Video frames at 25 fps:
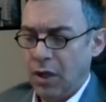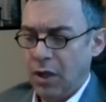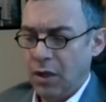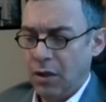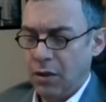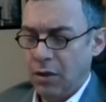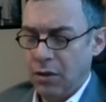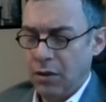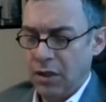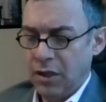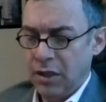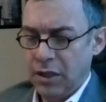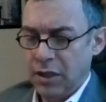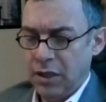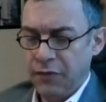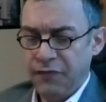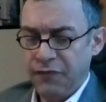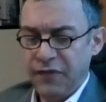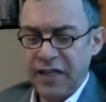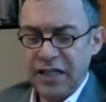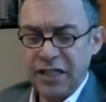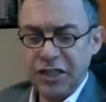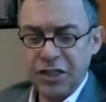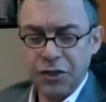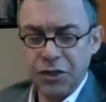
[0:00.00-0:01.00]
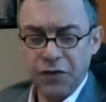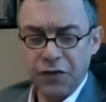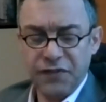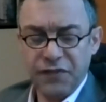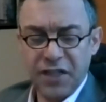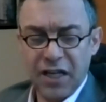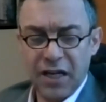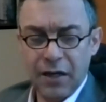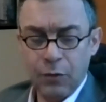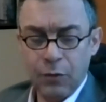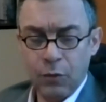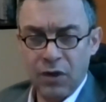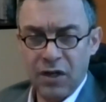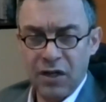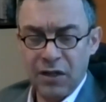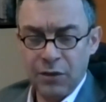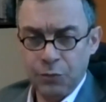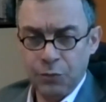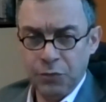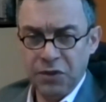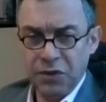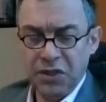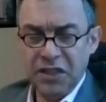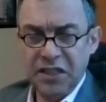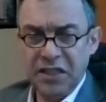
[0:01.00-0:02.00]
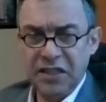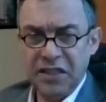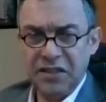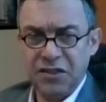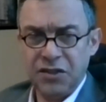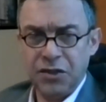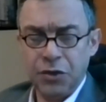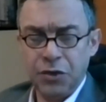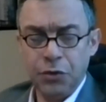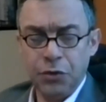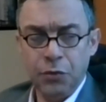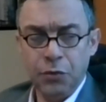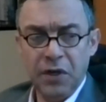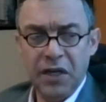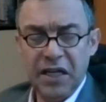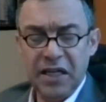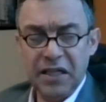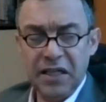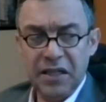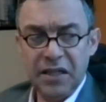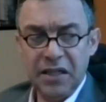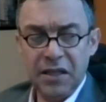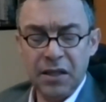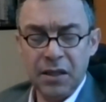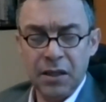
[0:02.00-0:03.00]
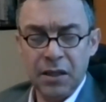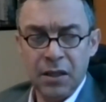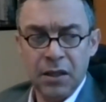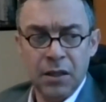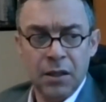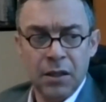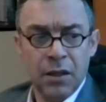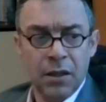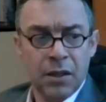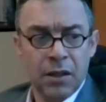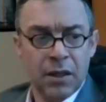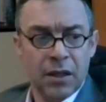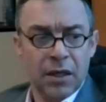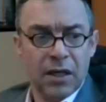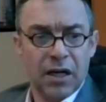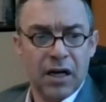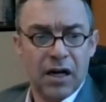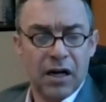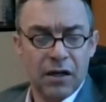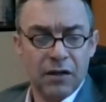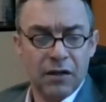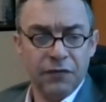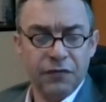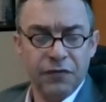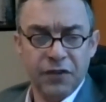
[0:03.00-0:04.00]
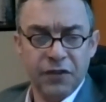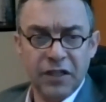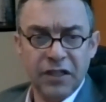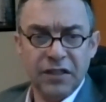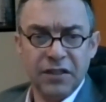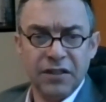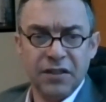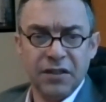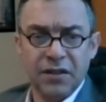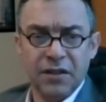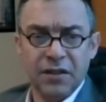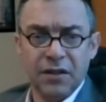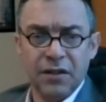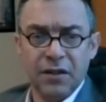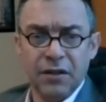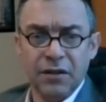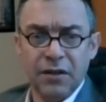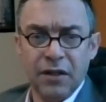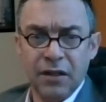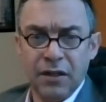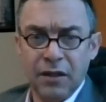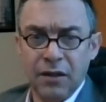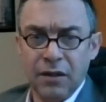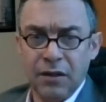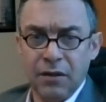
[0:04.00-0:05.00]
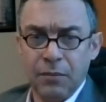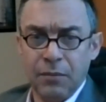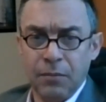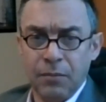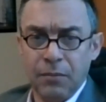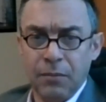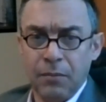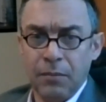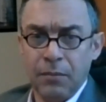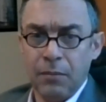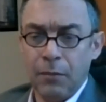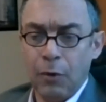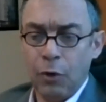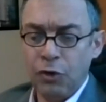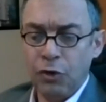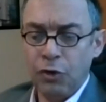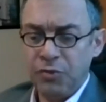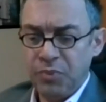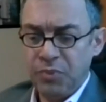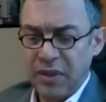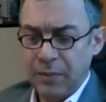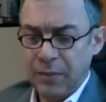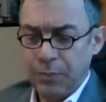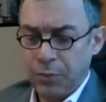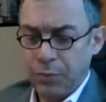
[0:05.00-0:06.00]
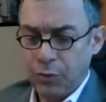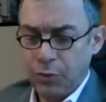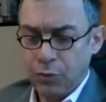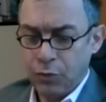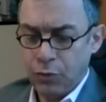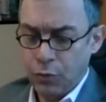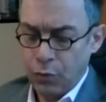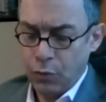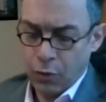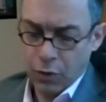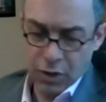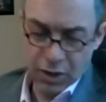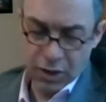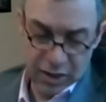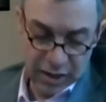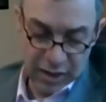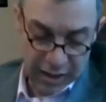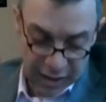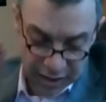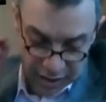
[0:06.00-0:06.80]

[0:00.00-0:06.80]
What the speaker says: an invasion of Taiwan would lead to a conflict that most people who are